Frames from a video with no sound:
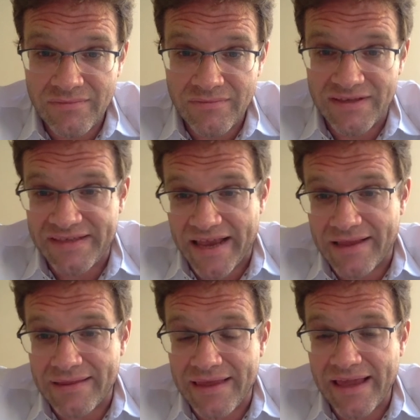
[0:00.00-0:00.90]
The
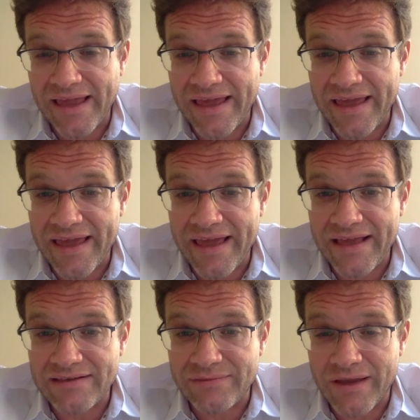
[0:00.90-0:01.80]
second thing
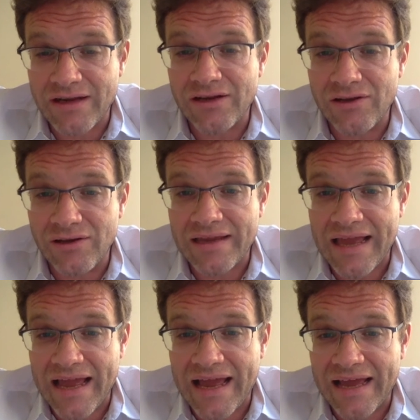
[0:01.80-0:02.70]
is we're going to look
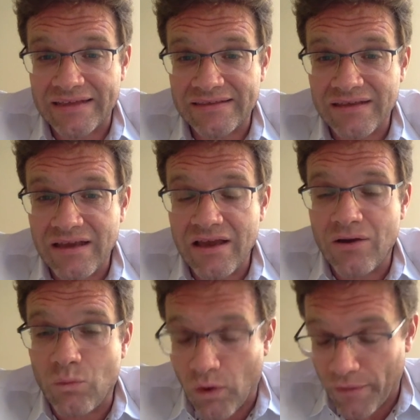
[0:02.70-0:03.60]
at
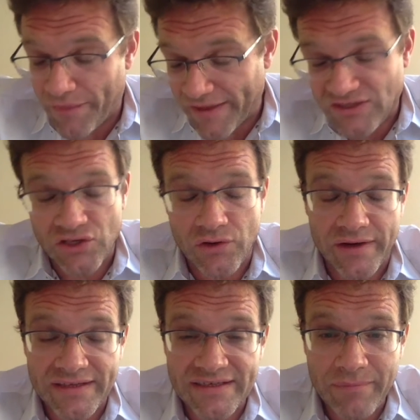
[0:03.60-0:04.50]
what this
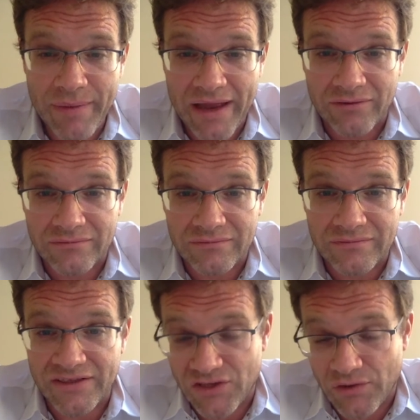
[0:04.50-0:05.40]
unit is about.
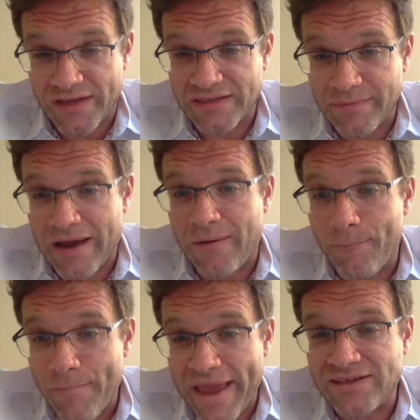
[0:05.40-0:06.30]
This unit is about
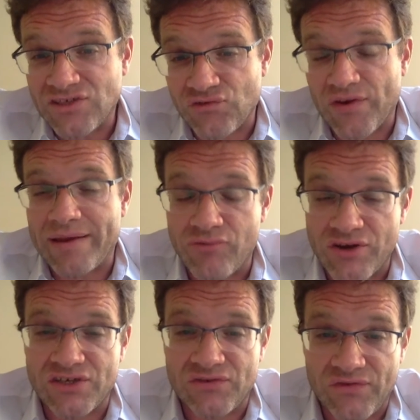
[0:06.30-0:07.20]
mainstream
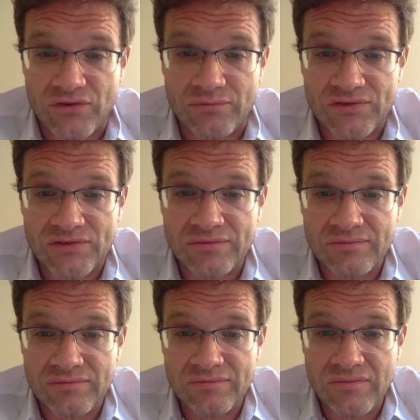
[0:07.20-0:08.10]
British films.
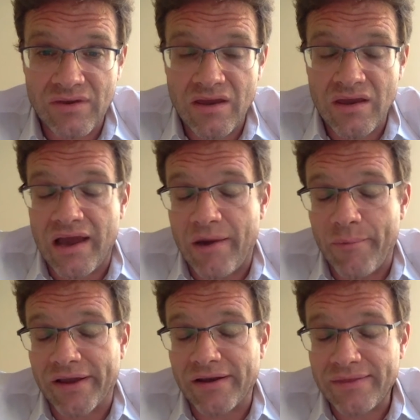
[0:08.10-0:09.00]
And
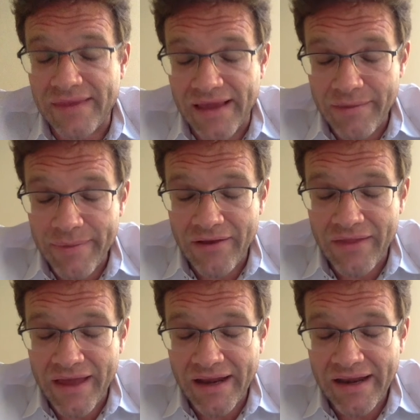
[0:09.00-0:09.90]
we're going to think about
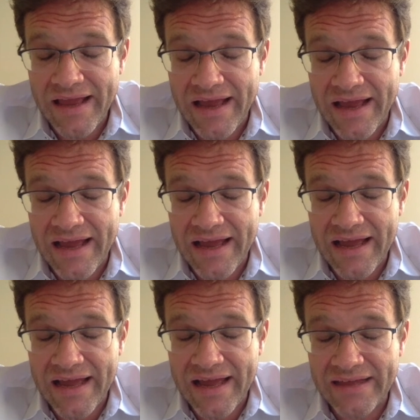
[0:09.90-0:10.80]
that,
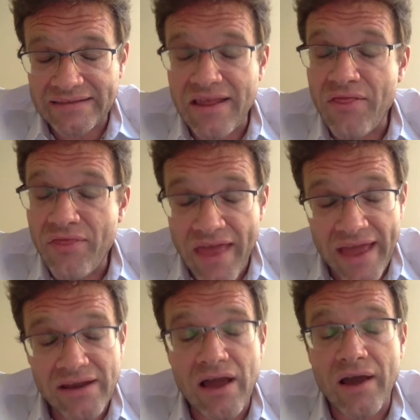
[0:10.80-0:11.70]
and
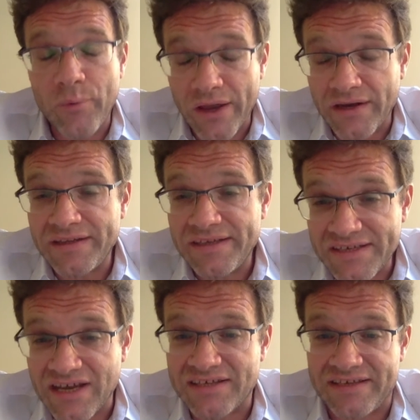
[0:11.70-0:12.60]
then we're going to
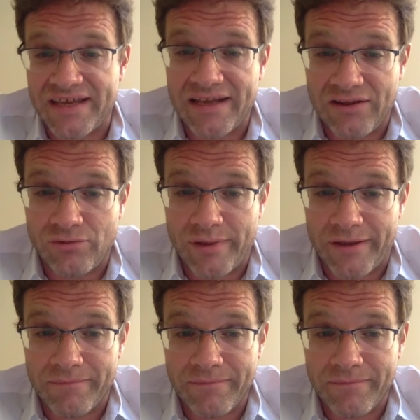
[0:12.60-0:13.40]
discuss it a little bit.